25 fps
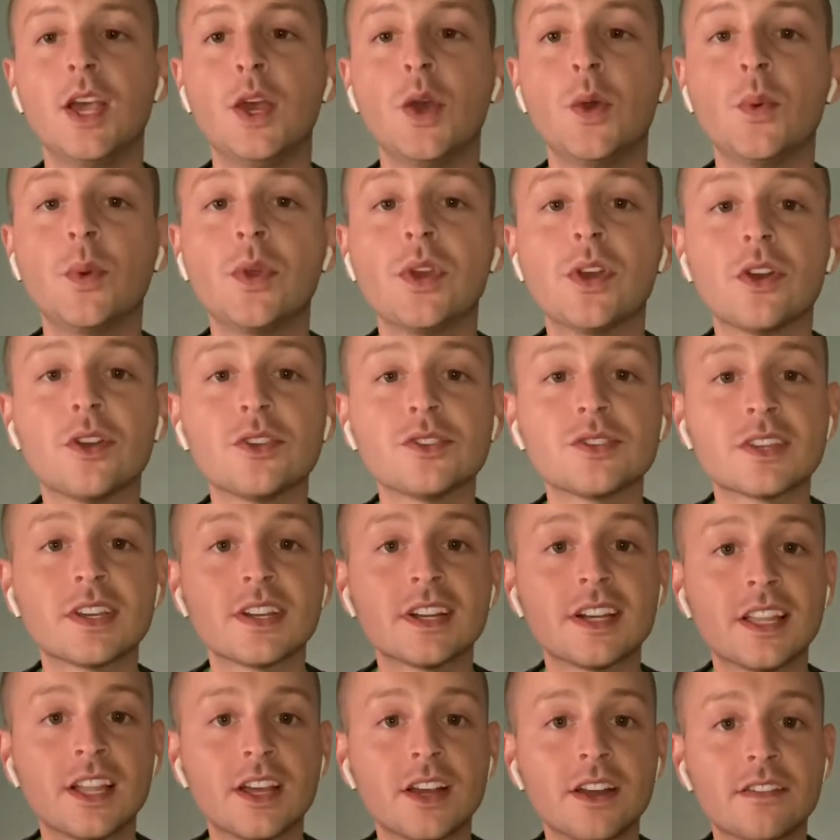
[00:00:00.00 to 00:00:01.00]
We are also going
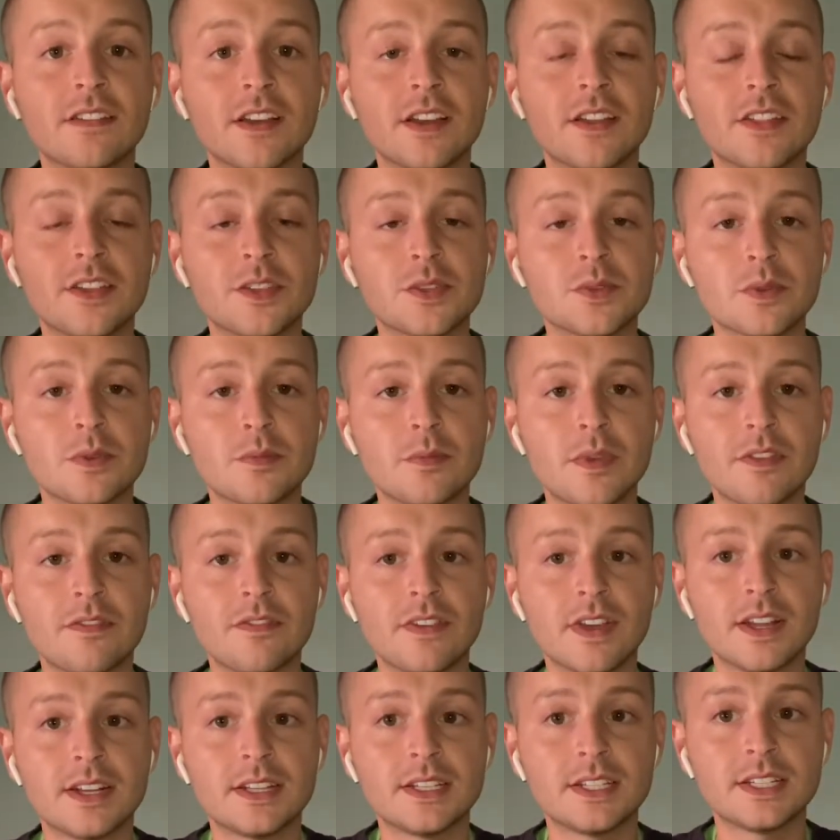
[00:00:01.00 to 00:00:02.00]
to clarify this one, my
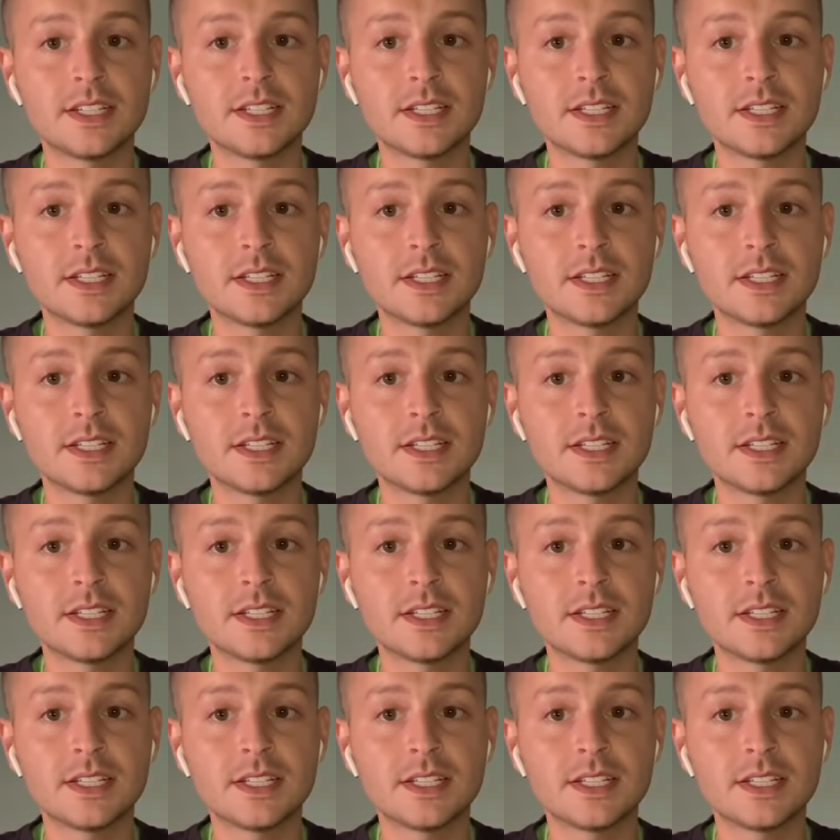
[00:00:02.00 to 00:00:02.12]
friend.